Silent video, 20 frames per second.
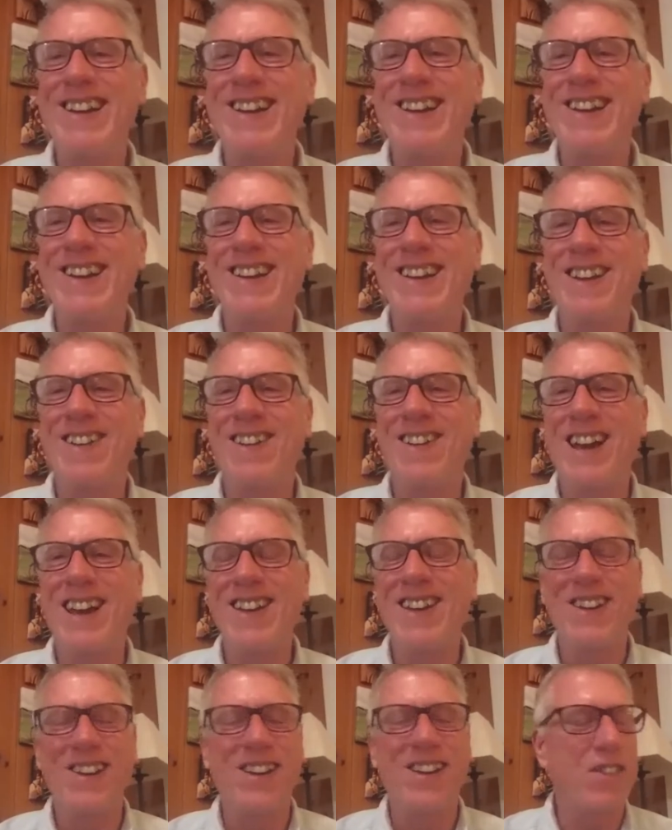you know and
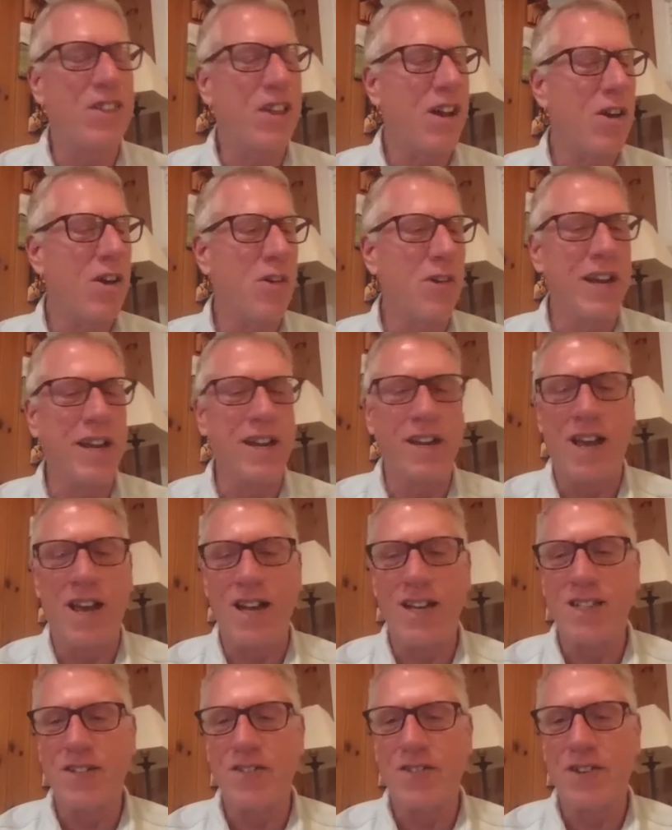you could throw in
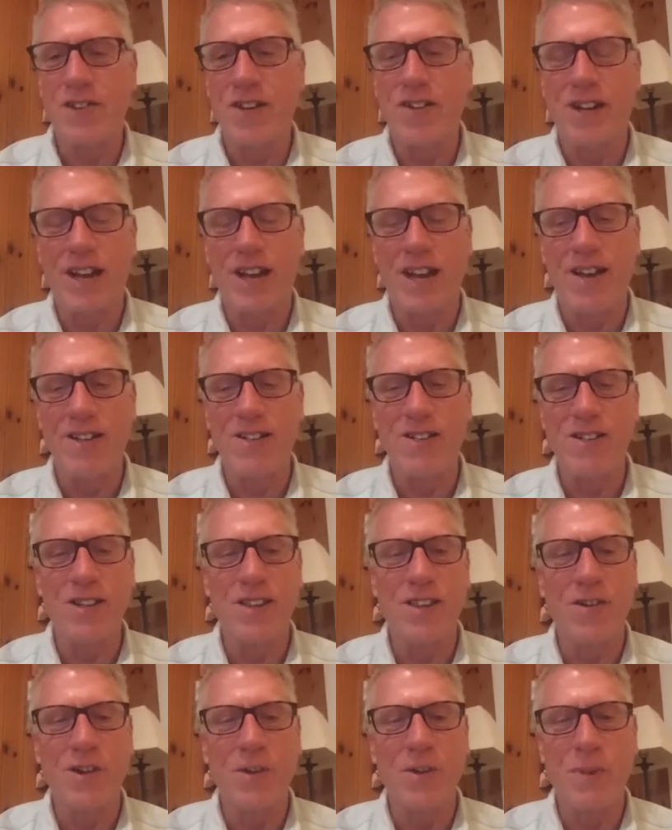lots of other counties you
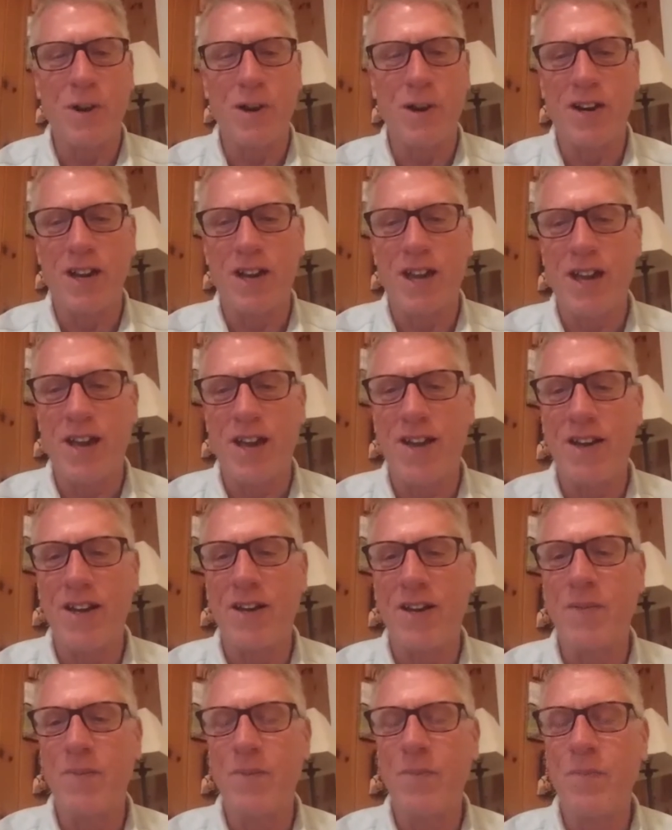could throw in burke
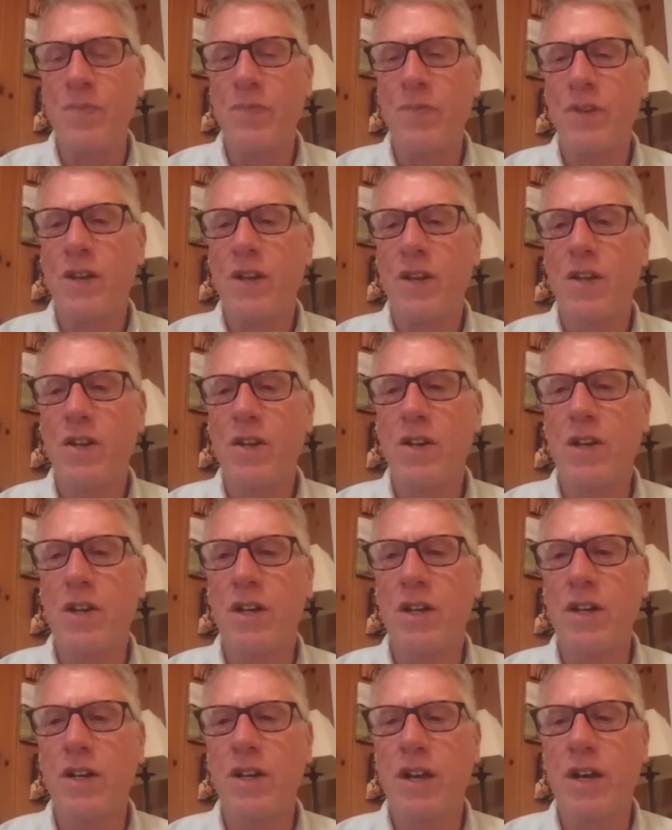county you
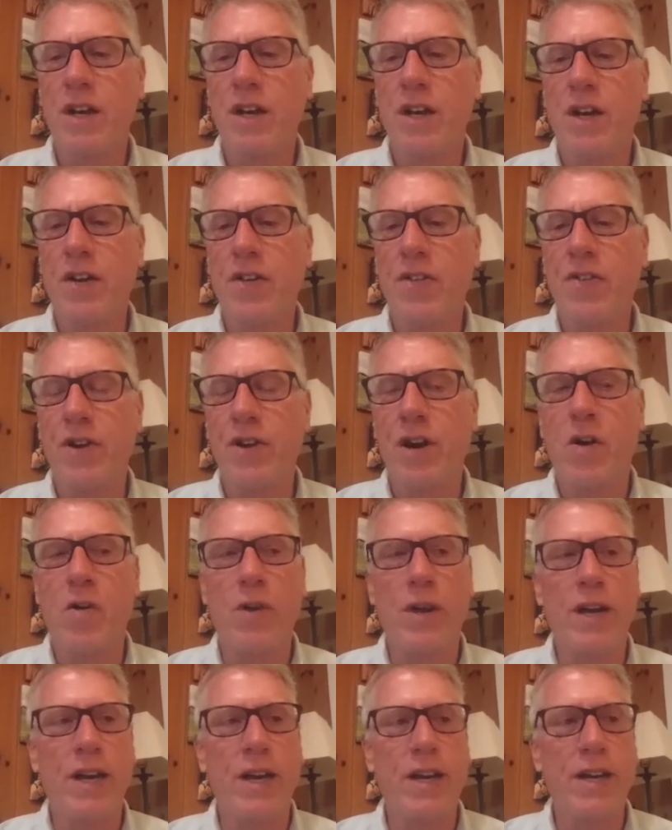could uh, throw
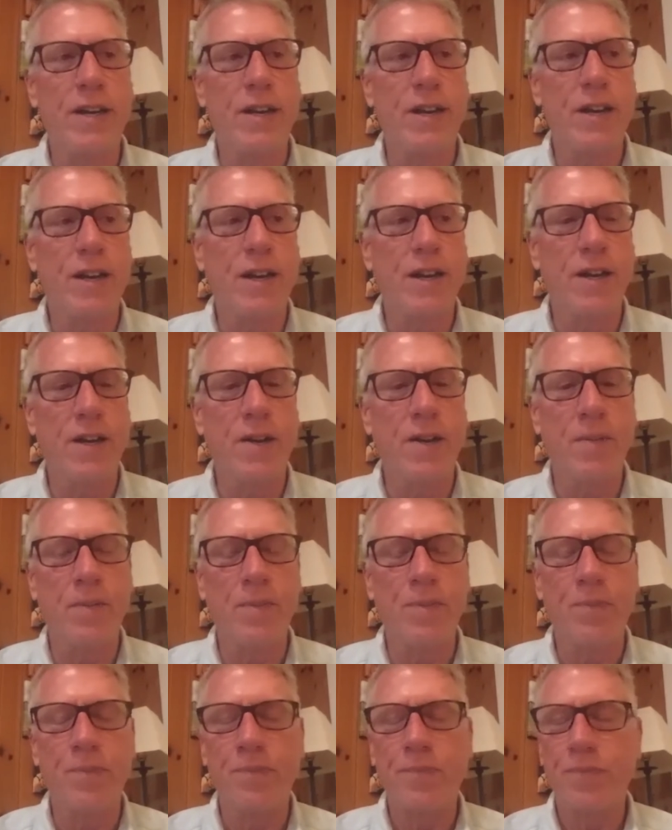in um,
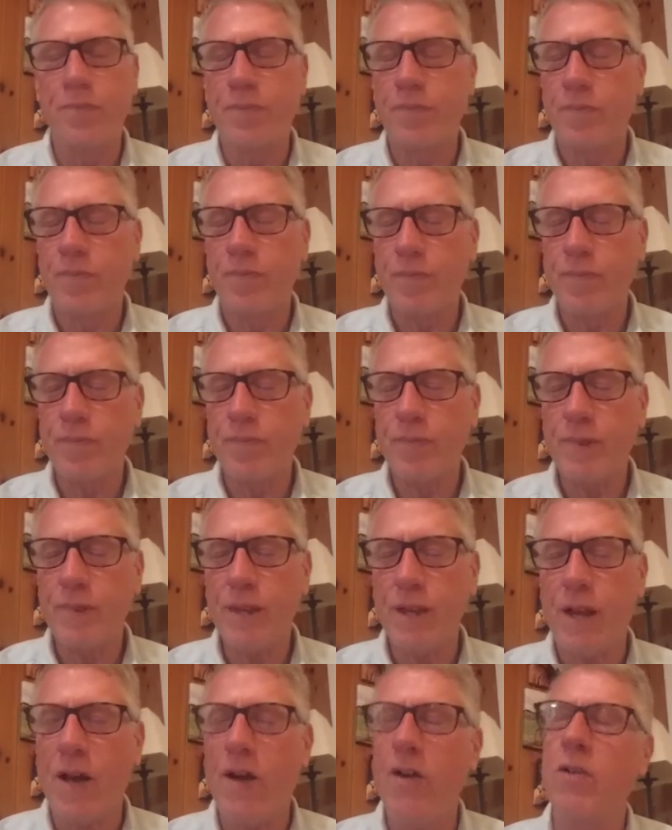
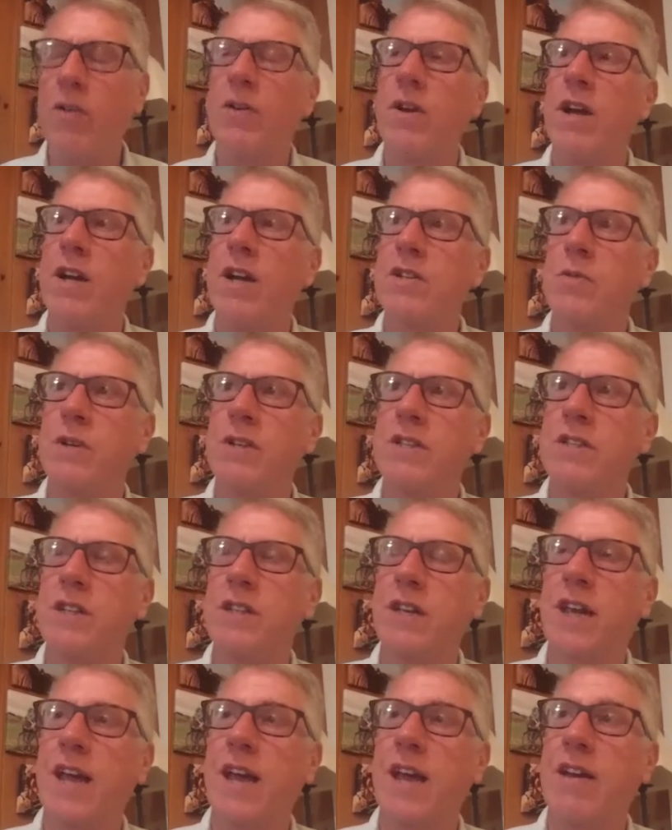oh gosh what's the
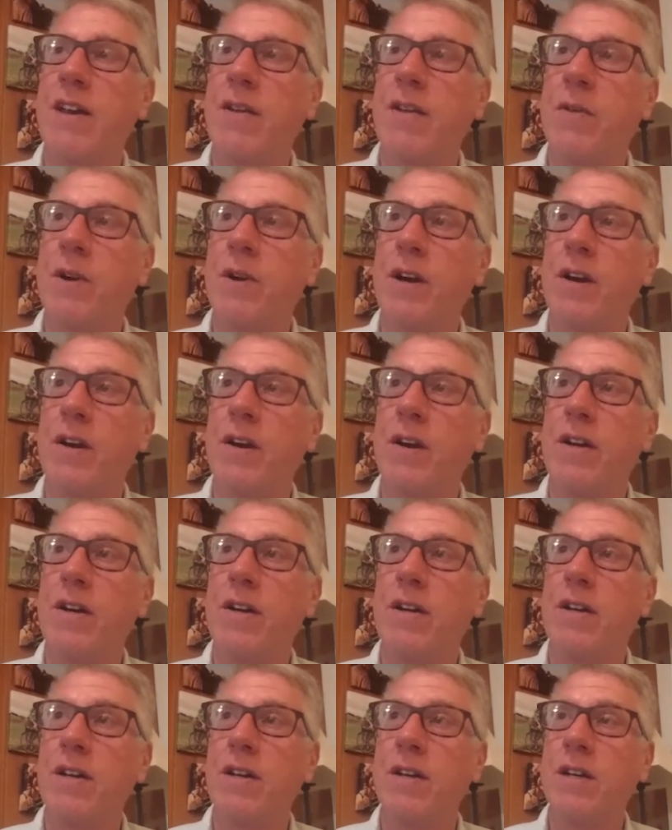county
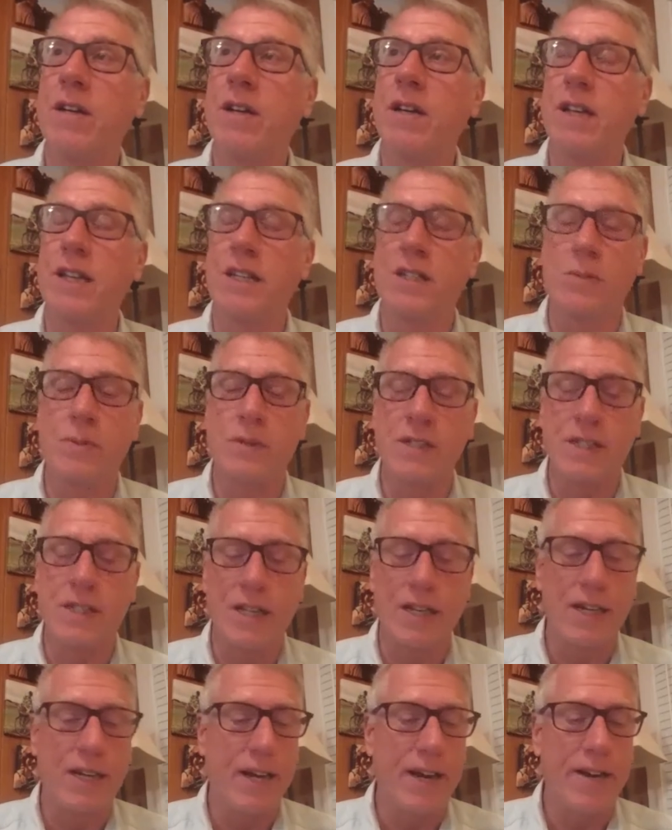where uh, elizabeth
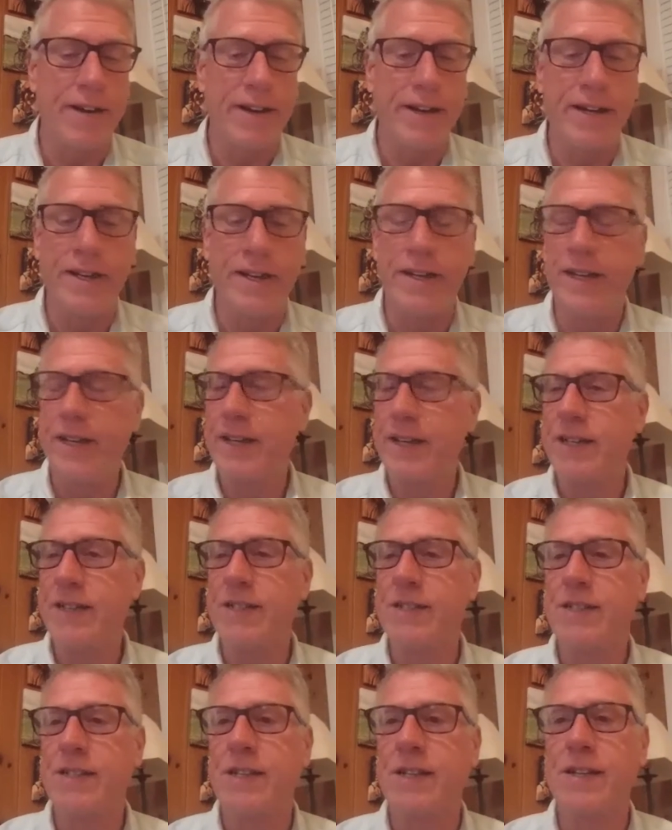city area
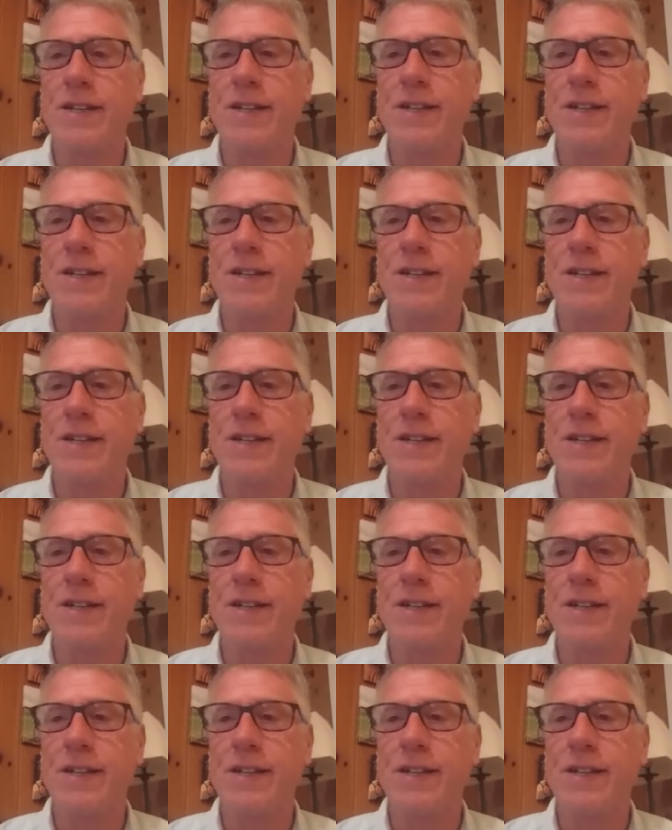is uh?